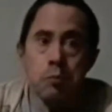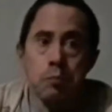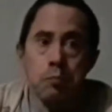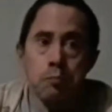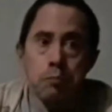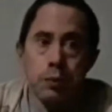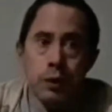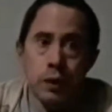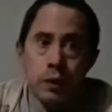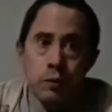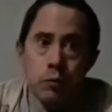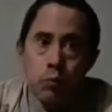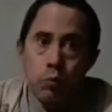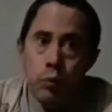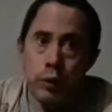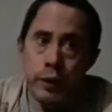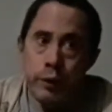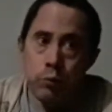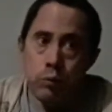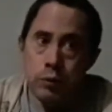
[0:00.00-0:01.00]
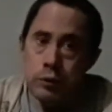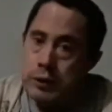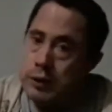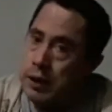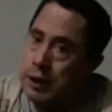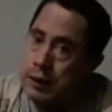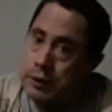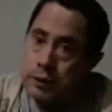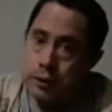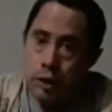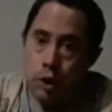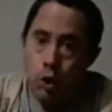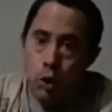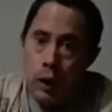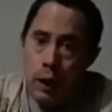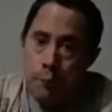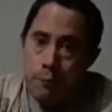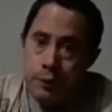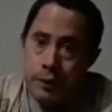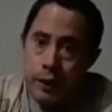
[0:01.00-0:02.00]
But we will not
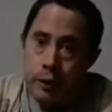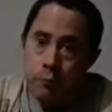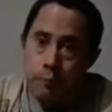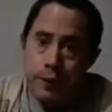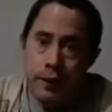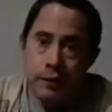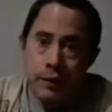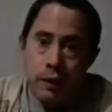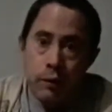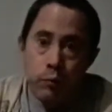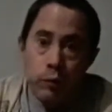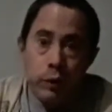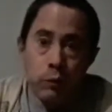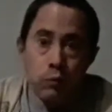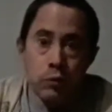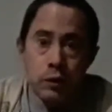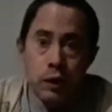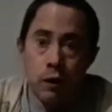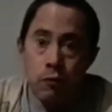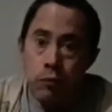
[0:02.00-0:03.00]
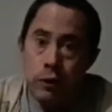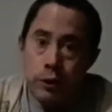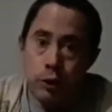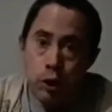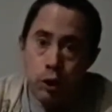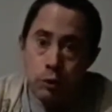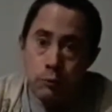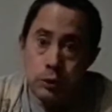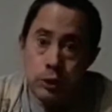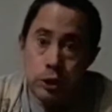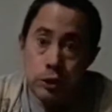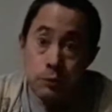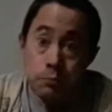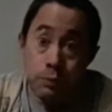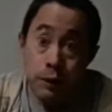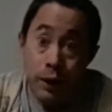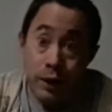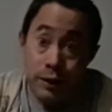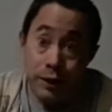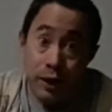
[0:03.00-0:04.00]
cohabitate, be that we will not return to the
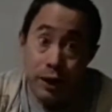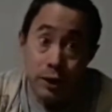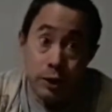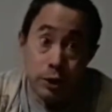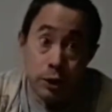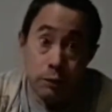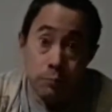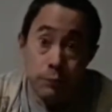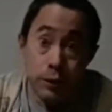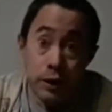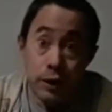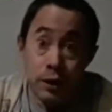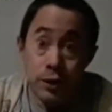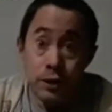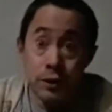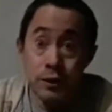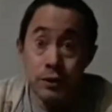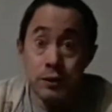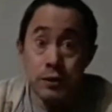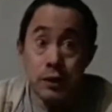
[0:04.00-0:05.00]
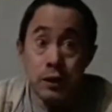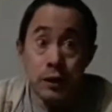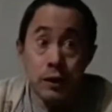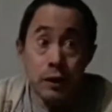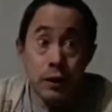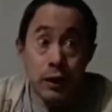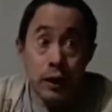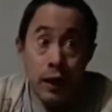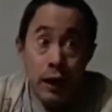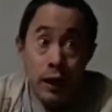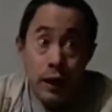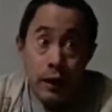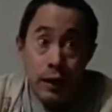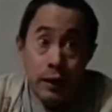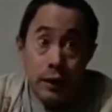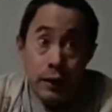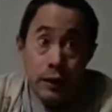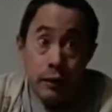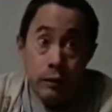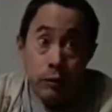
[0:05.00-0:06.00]
plantation because,
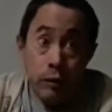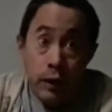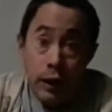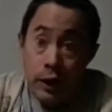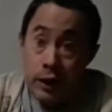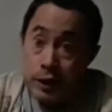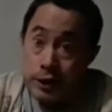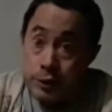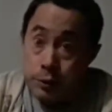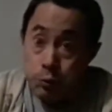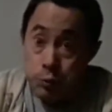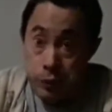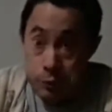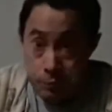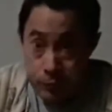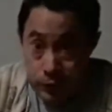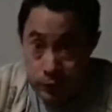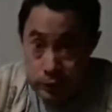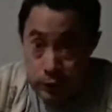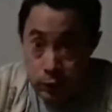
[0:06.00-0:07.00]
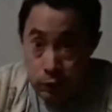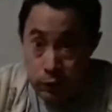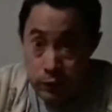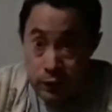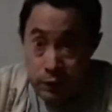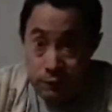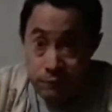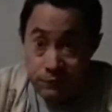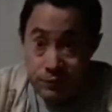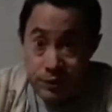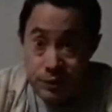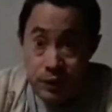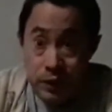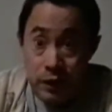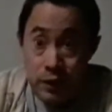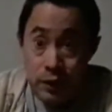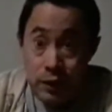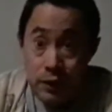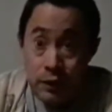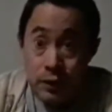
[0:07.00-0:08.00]
as we Mgtow have
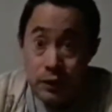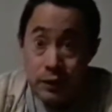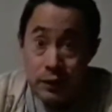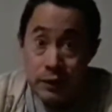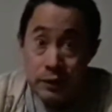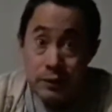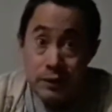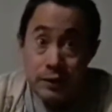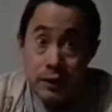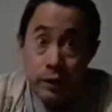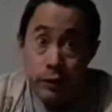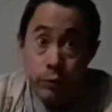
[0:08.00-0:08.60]
said, is that